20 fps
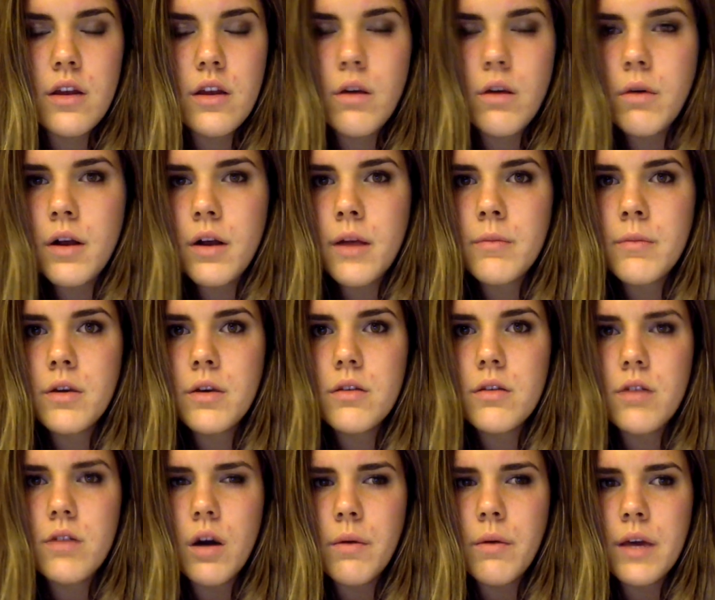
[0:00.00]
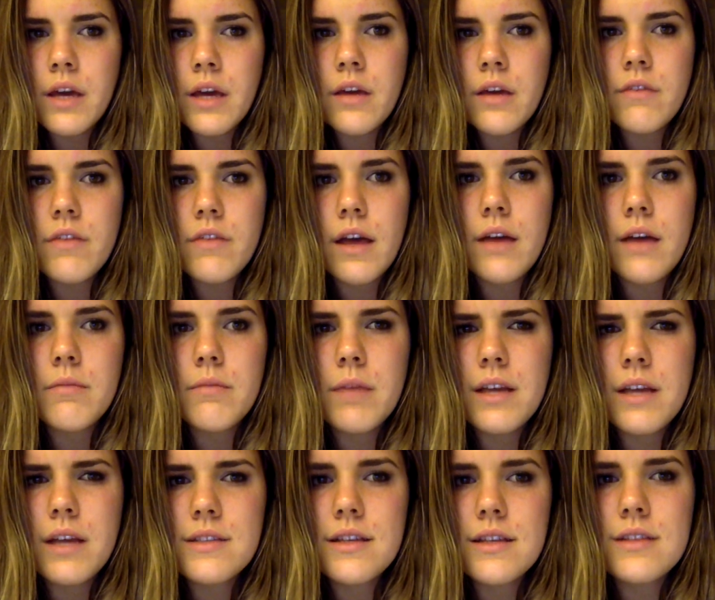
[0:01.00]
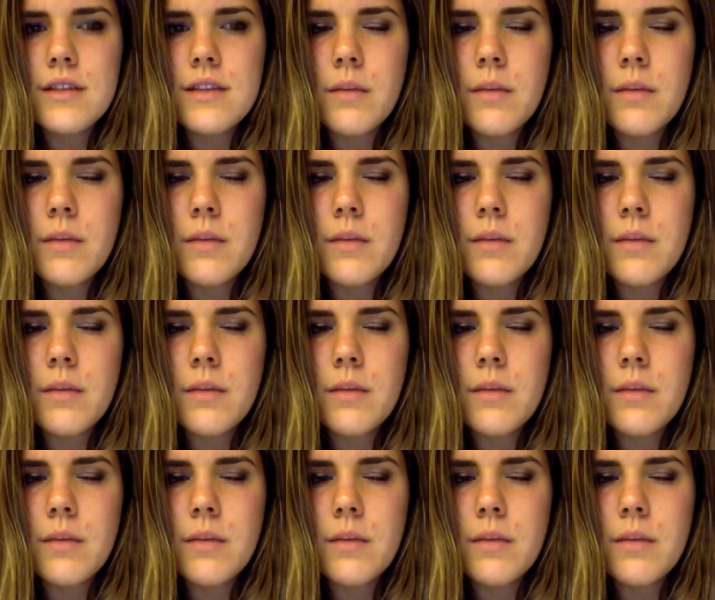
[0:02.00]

know where I'm going if that makes sense.